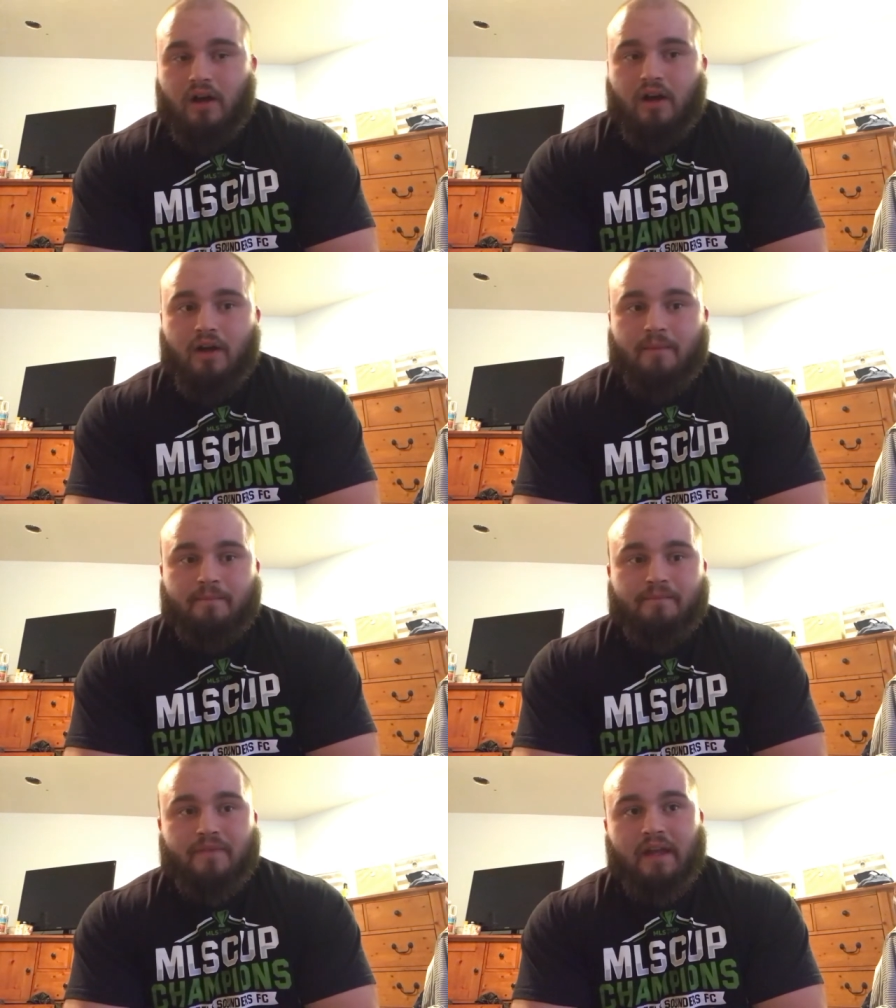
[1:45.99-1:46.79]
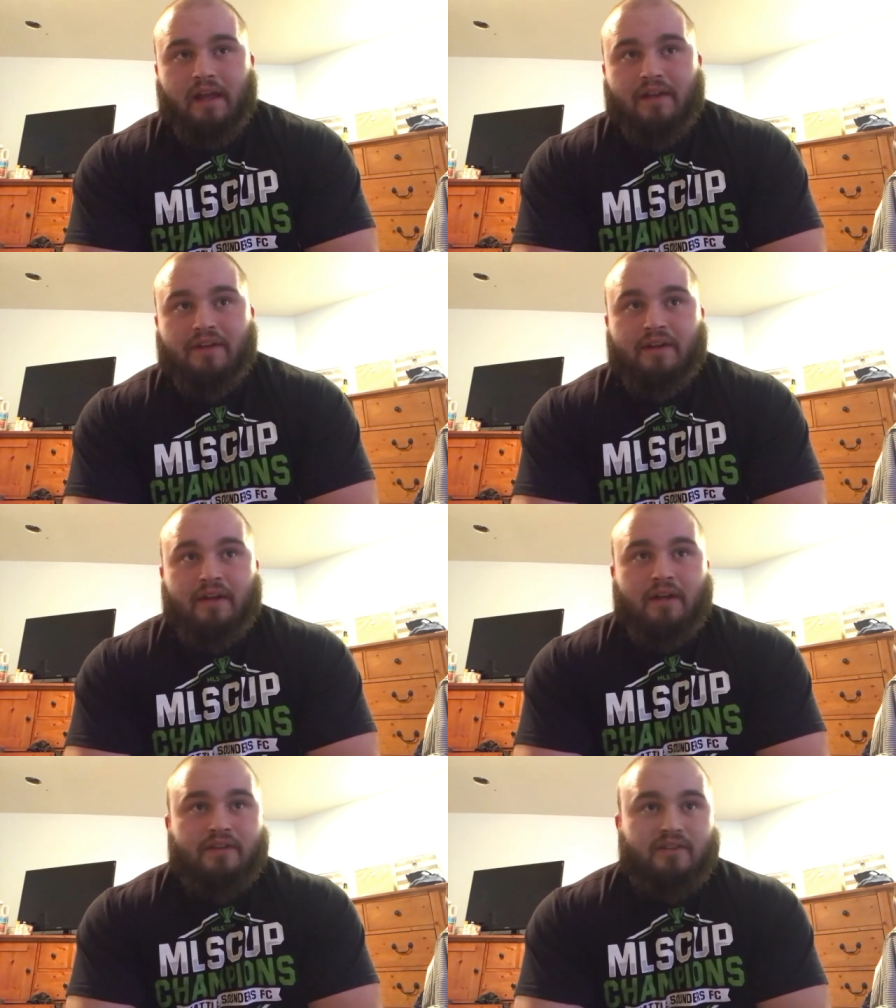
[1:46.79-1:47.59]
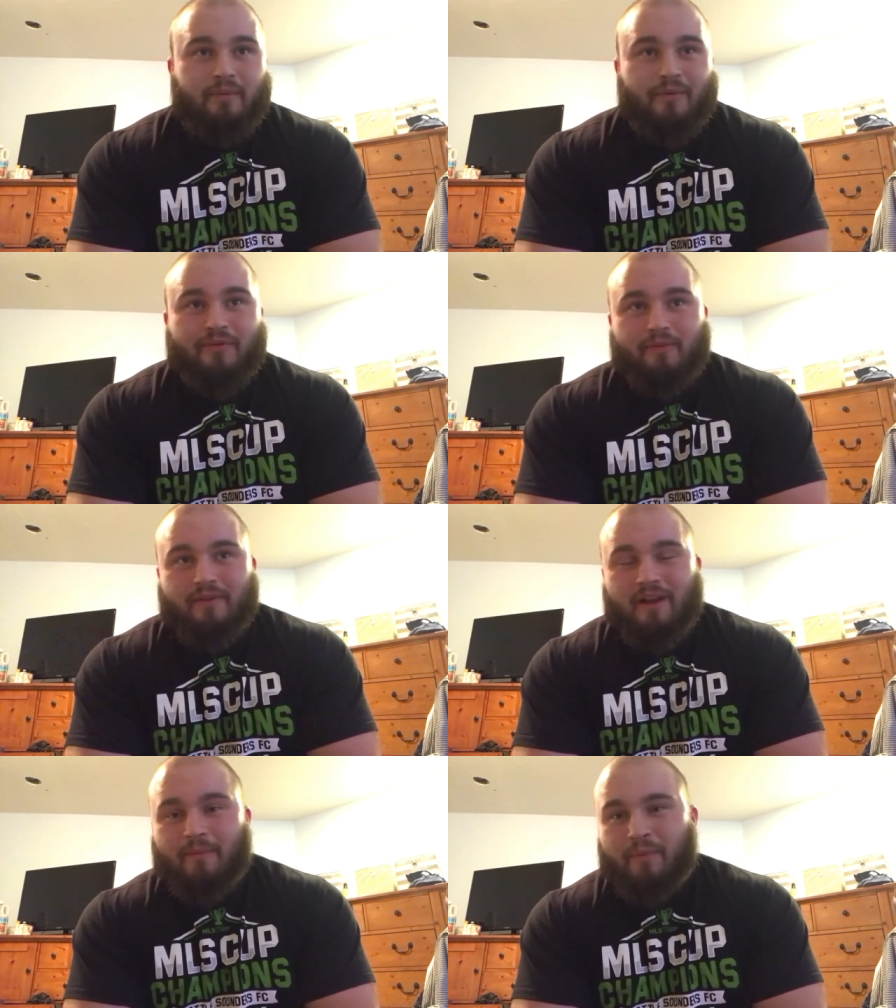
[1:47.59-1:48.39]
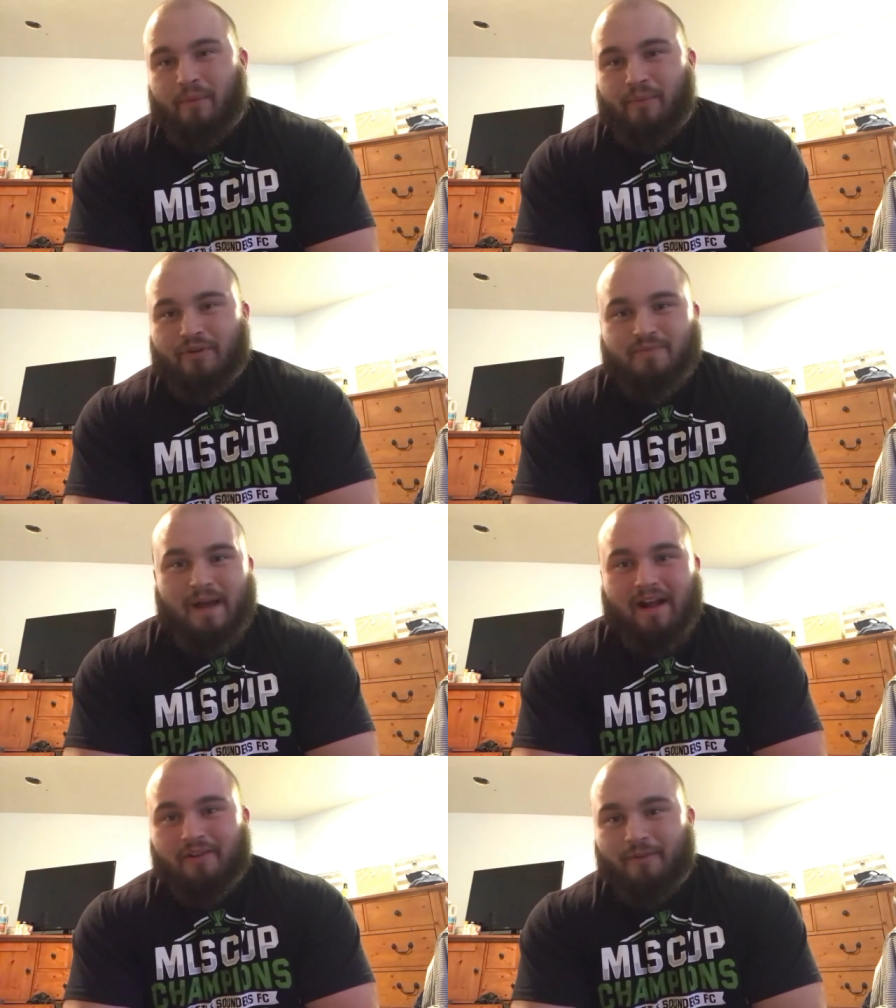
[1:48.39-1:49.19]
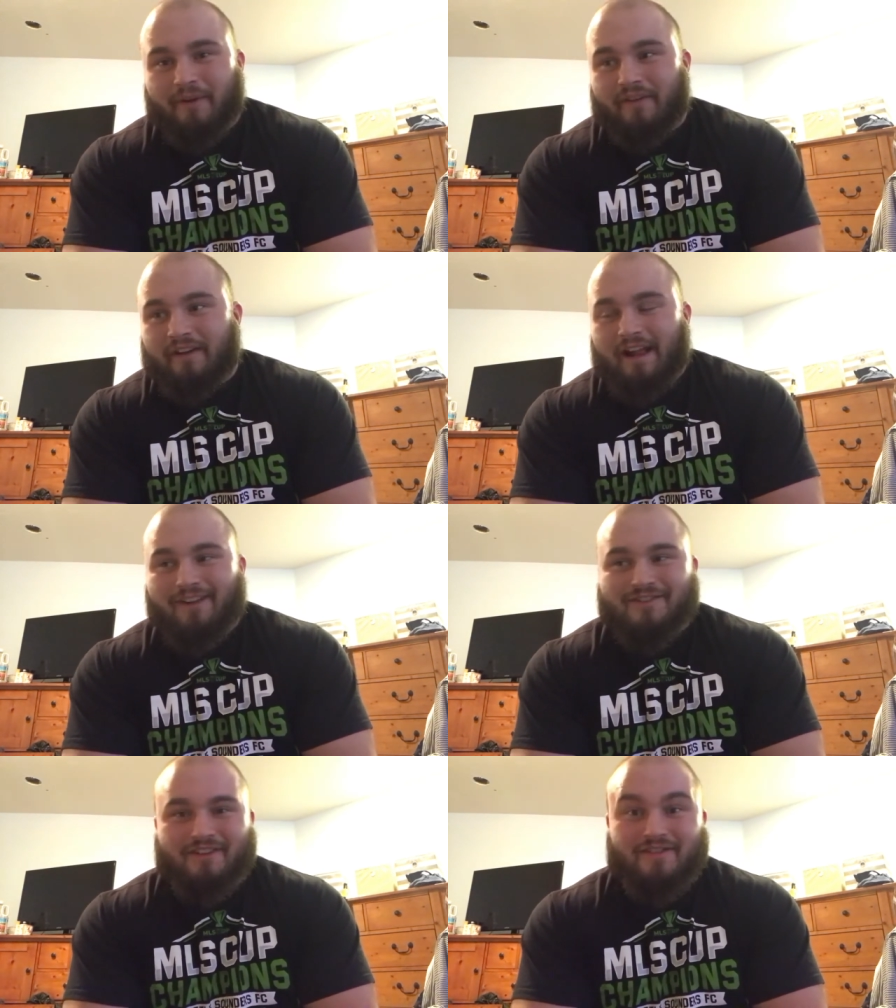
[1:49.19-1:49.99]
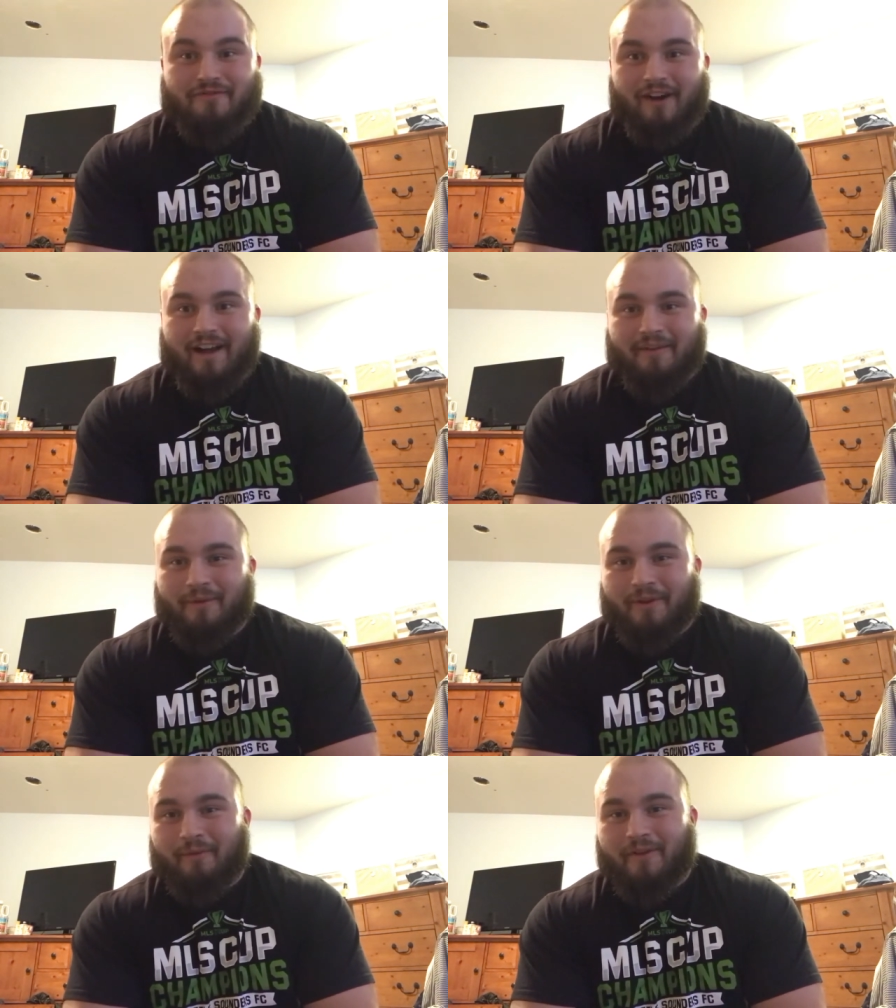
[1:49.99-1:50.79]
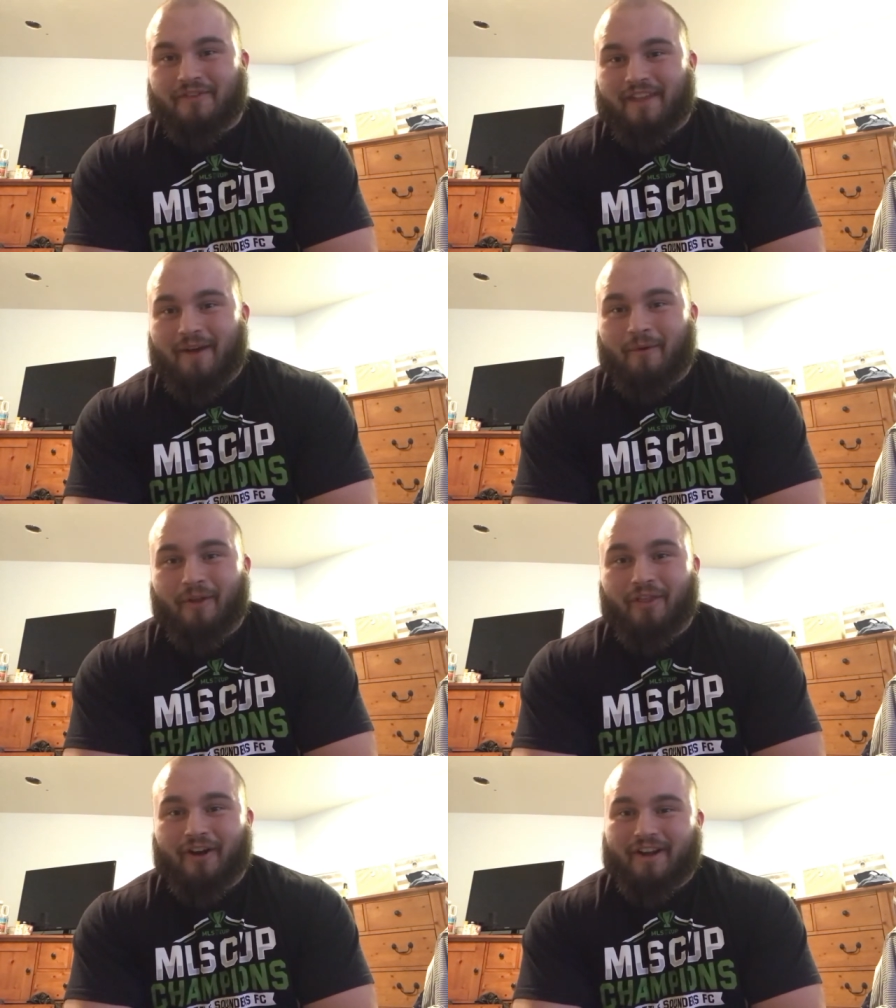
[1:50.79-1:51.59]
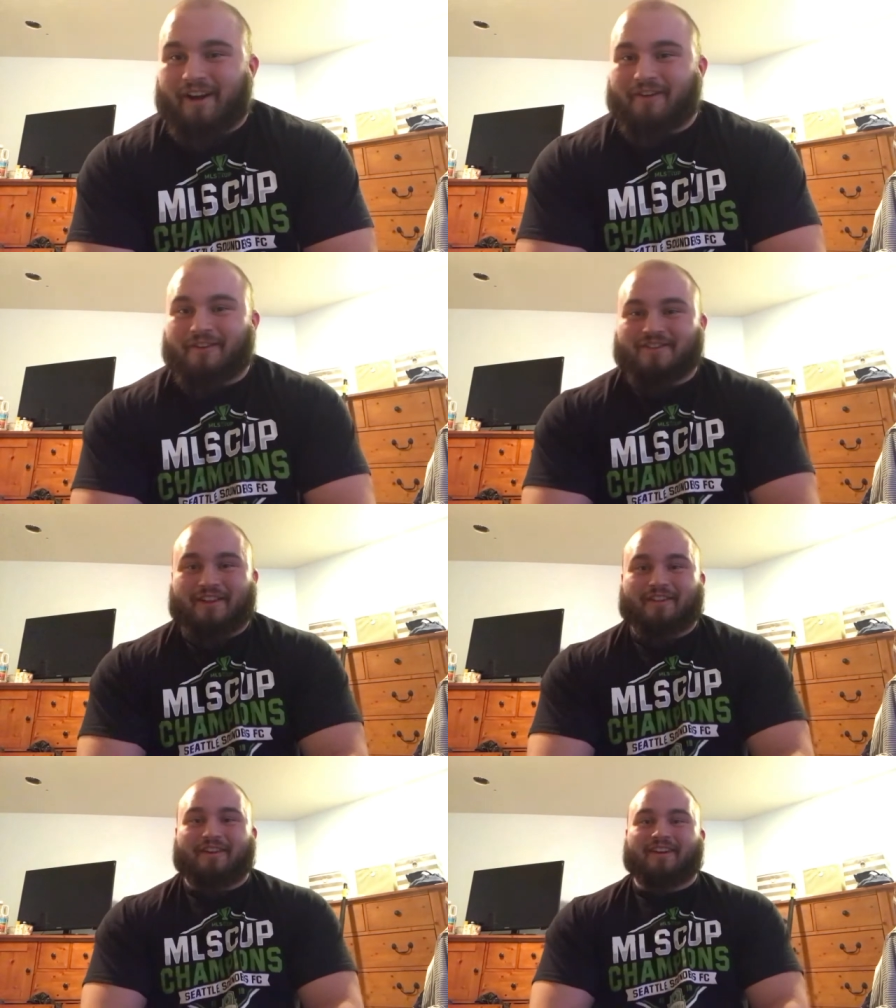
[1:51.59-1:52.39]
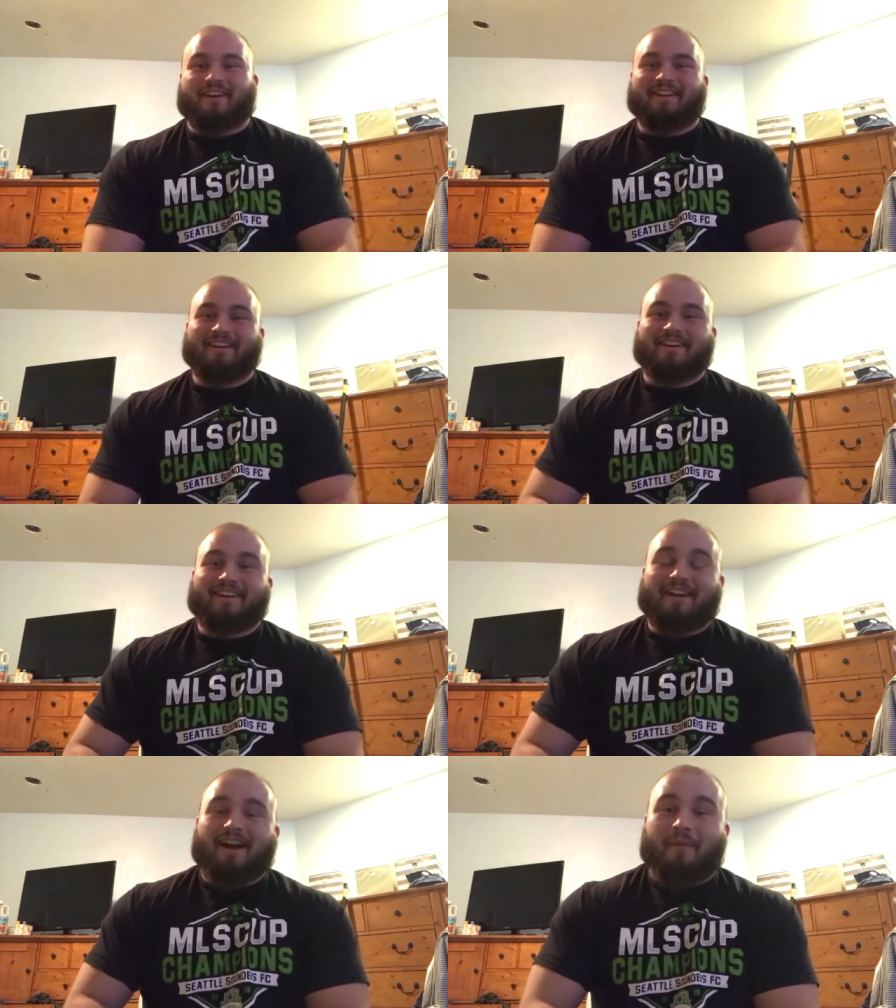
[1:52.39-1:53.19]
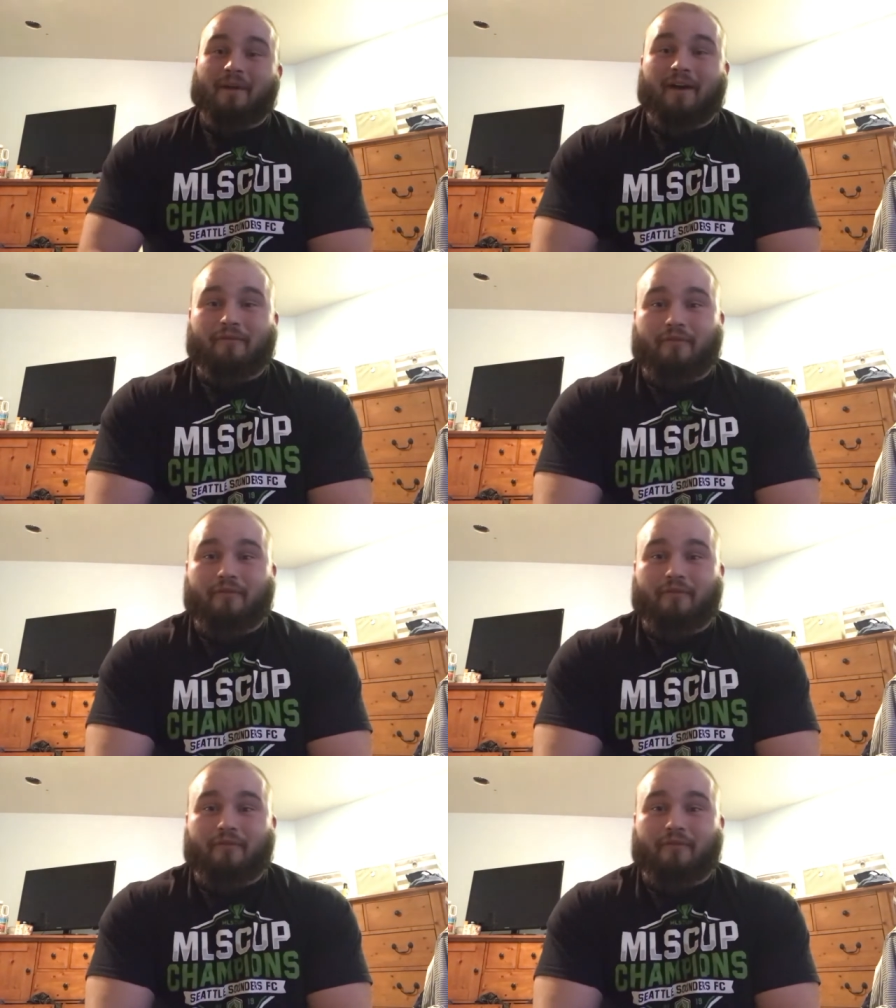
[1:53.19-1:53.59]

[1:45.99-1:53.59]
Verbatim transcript: Um, and someone, a couple people pushed back a little bit on that analogy. That's fine. It really wasn't that well thought out. There's nothing. Uh, I'm not